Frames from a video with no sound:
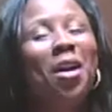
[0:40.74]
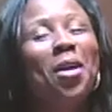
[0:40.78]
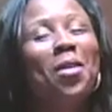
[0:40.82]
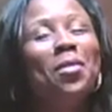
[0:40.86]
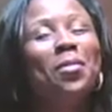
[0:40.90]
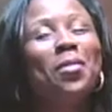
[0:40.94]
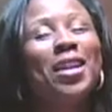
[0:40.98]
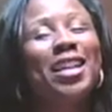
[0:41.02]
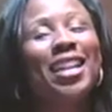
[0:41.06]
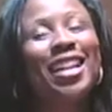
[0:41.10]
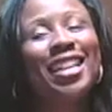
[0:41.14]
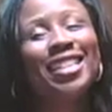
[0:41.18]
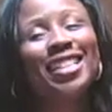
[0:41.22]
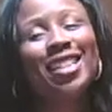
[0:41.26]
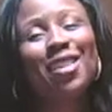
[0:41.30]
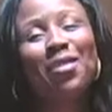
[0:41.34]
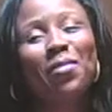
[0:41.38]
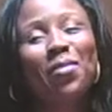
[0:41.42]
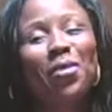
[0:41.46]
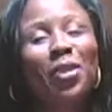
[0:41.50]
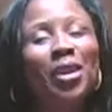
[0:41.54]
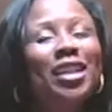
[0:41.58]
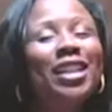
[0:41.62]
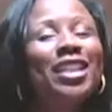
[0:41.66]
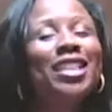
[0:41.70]
we get to
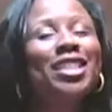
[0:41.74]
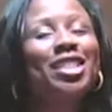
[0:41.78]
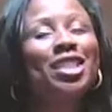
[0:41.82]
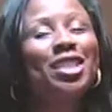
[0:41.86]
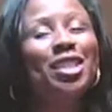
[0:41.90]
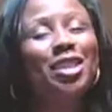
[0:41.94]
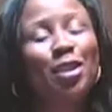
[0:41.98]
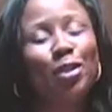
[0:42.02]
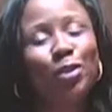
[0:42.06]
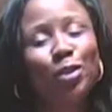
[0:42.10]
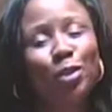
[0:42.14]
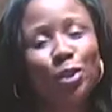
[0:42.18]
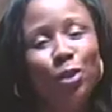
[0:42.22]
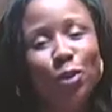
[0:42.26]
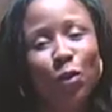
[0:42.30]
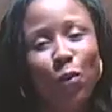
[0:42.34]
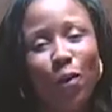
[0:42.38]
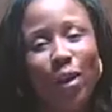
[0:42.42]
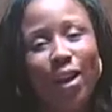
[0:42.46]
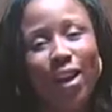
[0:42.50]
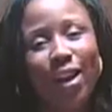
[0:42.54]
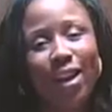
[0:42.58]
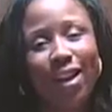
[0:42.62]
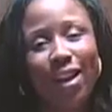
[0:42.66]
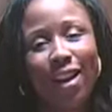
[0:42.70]
really just
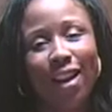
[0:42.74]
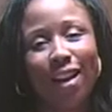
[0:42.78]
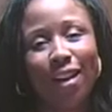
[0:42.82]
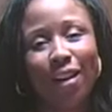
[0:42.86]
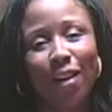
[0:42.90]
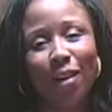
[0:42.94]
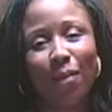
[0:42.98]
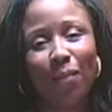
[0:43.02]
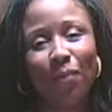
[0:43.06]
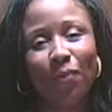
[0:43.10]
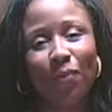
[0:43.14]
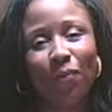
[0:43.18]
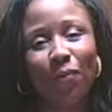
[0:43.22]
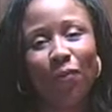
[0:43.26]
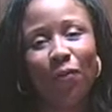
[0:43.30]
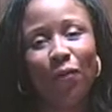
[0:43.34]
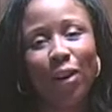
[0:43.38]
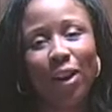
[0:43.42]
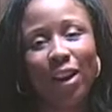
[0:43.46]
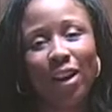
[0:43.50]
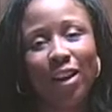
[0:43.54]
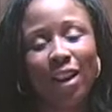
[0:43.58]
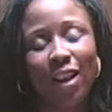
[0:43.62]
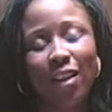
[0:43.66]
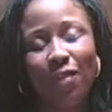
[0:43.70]
enjoy
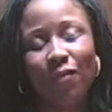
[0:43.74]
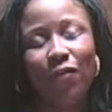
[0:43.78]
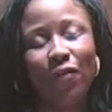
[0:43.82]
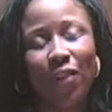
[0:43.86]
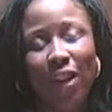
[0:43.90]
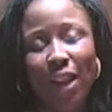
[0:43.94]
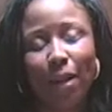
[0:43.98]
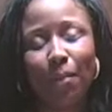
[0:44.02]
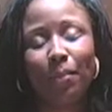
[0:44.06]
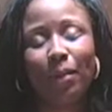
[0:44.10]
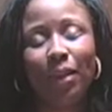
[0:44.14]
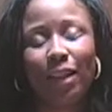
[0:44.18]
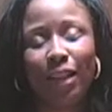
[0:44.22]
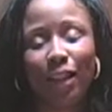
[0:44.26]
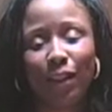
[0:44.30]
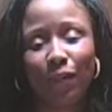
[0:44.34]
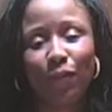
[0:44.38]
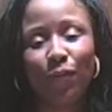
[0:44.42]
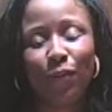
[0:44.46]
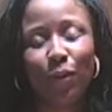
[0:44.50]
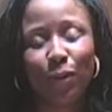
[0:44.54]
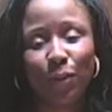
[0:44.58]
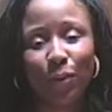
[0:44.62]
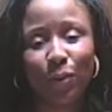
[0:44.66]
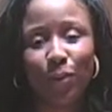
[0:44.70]
friend, family, and
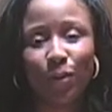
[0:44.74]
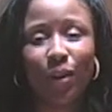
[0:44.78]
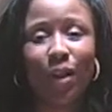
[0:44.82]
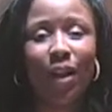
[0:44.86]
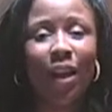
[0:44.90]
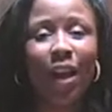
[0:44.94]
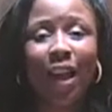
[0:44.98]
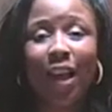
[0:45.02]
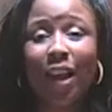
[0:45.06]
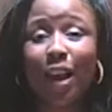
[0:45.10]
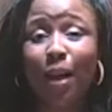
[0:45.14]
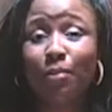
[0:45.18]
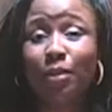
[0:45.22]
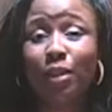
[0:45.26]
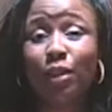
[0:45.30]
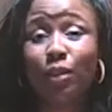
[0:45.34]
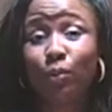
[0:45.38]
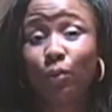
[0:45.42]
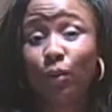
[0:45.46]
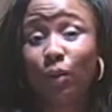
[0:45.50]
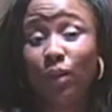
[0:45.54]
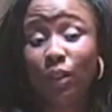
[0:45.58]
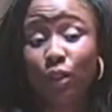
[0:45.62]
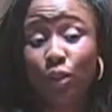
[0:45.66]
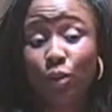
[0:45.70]
food. And I'm just
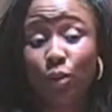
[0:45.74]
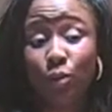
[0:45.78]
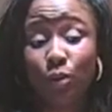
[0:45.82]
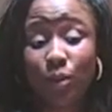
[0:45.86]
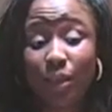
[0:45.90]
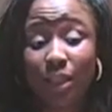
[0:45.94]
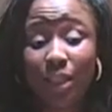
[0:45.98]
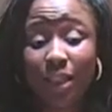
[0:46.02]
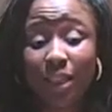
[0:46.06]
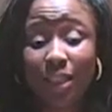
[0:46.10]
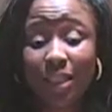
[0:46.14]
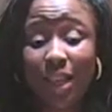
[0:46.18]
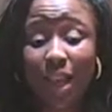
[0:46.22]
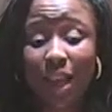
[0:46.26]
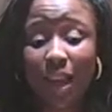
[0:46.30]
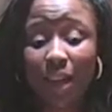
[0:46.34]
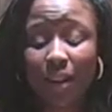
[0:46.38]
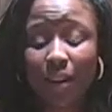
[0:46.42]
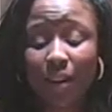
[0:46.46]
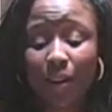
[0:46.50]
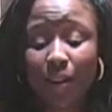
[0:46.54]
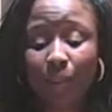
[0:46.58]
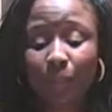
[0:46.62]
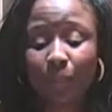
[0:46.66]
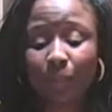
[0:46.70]
really, truly
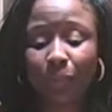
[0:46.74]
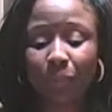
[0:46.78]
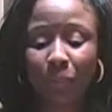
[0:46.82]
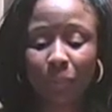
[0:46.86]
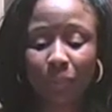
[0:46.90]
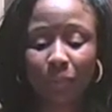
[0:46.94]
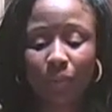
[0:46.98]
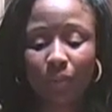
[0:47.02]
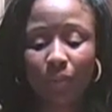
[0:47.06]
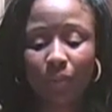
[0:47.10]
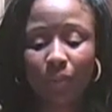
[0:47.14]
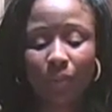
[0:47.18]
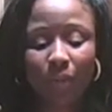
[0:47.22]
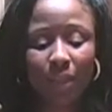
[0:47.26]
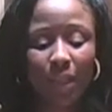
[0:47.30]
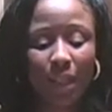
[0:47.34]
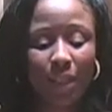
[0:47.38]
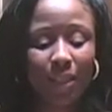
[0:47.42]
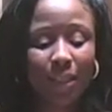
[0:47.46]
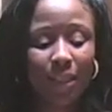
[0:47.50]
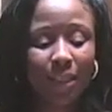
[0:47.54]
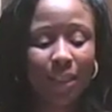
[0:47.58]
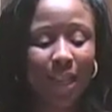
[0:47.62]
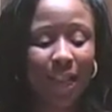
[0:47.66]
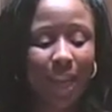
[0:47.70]
excited.
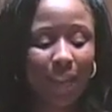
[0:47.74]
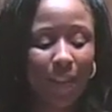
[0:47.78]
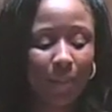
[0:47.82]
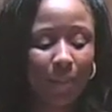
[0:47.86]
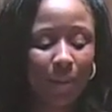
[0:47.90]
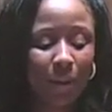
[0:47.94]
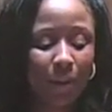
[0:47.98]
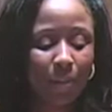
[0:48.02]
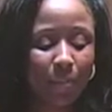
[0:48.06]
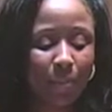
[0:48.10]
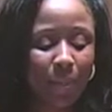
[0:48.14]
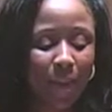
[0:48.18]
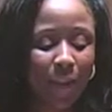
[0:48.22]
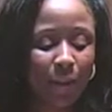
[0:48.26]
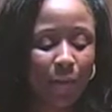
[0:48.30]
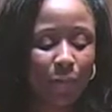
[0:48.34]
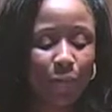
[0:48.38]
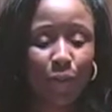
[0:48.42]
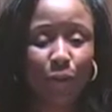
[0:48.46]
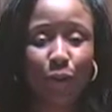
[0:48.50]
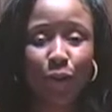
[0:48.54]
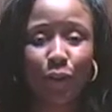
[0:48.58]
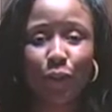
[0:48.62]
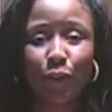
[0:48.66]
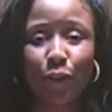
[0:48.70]
Today I'm going to make
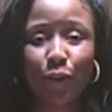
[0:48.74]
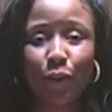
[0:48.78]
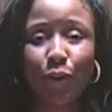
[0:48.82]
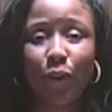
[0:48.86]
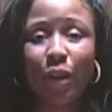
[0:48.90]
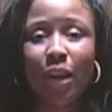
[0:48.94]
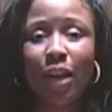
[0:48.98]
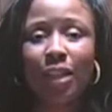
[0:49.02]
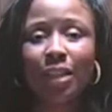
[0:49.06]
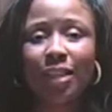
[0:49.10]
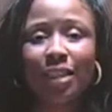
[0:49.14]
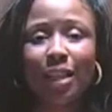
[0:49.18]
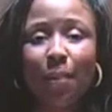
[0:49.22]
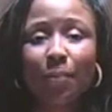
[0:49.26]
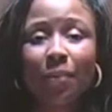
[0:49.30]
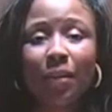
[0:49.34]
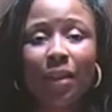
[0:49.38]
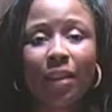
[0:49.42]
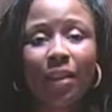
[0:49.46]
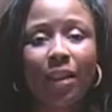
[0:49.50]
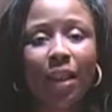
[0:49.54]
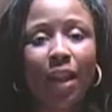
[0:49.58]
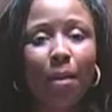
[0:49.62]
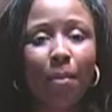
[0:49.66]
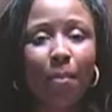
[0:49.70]
for you
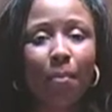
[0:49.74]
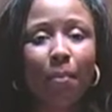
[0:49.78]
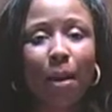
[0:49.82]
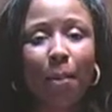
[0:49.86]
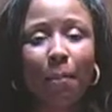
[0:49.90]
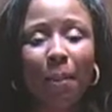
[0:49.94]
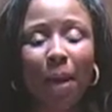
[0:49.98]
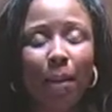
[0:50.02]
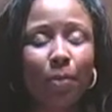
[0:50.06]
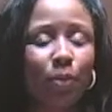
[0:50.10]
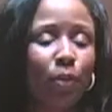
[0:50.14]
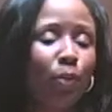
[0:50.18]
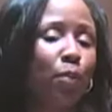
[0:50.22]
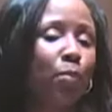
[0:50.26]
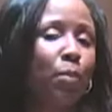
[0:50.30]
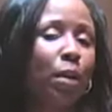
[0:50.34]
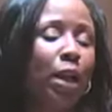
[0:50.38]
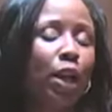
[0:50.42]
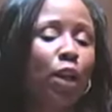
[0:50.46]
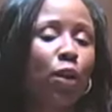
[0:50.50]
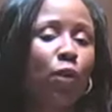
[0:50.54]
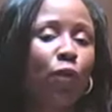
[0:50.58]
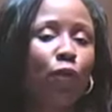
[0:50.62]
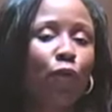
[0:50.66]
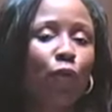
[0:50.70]
something that my mom's been
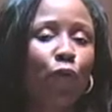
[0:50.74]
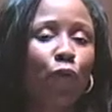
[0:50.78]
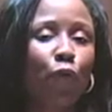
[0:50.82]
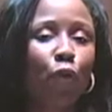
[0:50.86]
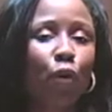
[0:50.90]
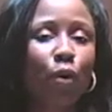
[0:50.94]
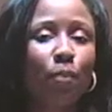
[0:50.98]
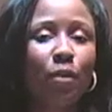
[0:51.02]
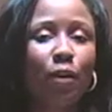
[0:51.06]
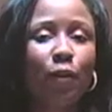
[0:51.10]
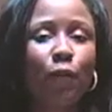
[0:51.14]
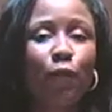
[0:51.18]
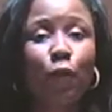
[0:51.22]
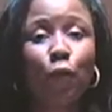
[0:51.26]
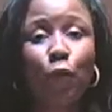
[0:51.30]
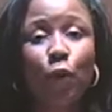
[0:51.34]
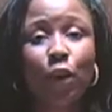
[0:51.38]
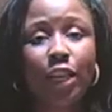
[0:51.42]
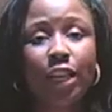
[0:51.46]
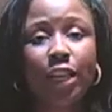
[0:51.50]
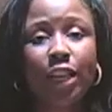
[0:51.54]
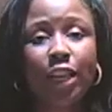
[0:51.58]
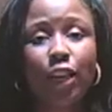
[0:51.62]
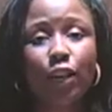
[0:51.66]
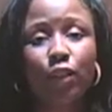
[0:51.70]
making for me for
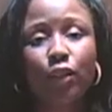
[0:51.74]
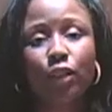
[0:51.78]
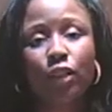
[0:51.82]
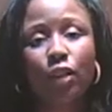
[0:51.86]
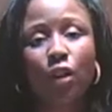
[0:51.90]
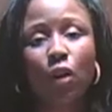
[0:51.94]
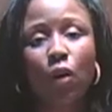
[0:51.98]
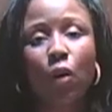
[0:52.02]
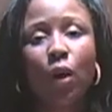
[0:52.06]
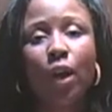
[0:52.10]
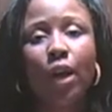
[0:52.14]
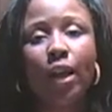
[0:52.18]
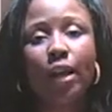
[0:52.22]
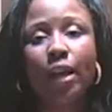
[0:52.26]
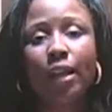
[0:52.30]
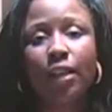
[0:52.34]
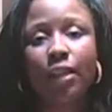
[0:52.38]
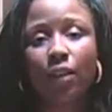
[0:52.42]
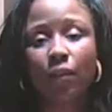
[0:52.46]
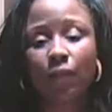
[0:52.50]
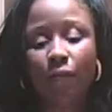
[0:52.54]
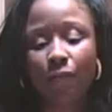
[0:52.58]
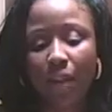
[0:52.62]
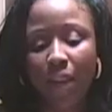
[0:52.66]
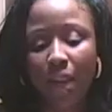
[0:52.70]
years. So it's
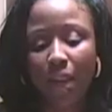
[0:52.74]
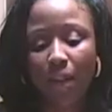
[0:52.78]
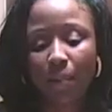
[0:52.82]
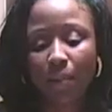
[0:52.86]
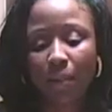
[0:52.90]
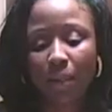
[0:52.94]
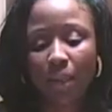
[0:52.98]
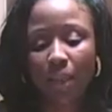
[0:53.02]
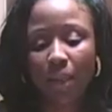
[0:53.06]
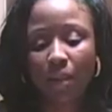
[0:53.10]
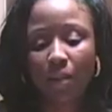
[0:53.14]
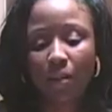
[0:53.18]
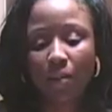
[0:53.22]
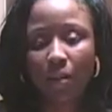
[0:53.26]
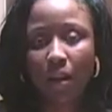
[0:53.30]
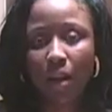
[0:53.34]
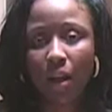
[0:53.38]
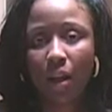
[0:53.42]
a family